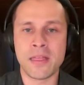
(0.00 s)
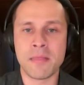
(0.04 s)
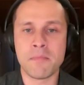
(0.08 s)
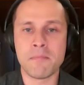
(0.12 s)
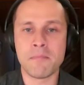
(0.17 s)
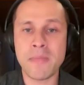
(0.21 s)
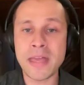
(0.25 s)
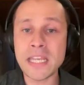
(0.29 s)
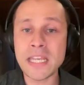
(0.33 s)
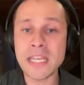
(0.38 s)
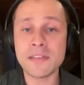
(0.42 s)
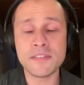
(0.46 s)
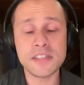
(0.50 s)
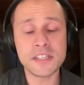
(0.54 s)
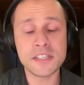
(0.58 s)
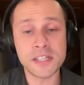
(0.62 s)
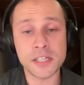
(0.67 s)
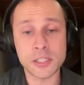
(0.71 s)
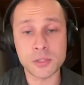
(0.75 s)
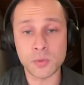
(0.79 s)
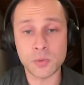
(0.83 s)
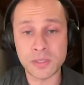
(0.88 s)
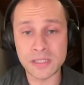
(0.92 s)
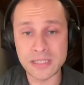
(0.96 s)
many of these
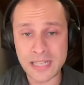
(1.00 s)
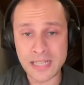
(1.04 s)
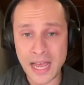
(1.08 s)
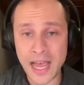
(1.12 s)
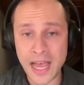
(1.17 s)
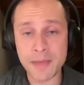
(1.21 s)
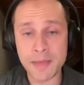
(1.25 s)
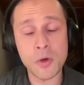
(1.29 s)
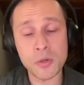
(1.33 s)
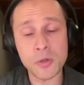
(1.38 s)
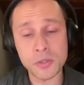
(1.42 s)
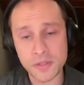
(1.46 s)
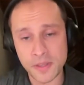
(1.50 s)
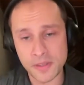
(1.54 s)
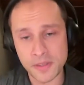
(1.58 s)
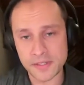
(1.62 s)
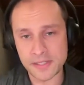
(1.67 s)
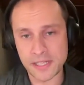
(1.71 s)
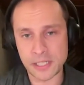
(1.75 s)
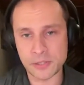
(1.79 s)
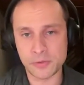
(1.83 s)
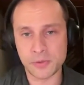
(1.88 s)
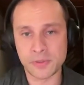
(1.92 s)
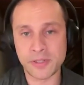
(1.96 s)
cells will die. Most of the
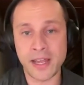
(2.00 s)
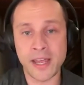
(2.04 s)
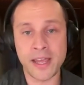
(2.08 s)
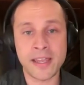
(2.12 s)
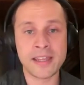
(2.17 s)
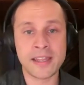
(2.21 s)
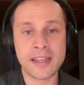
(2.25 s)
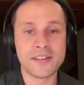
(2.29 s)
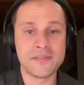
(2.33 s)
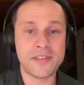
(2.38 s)
cells will die.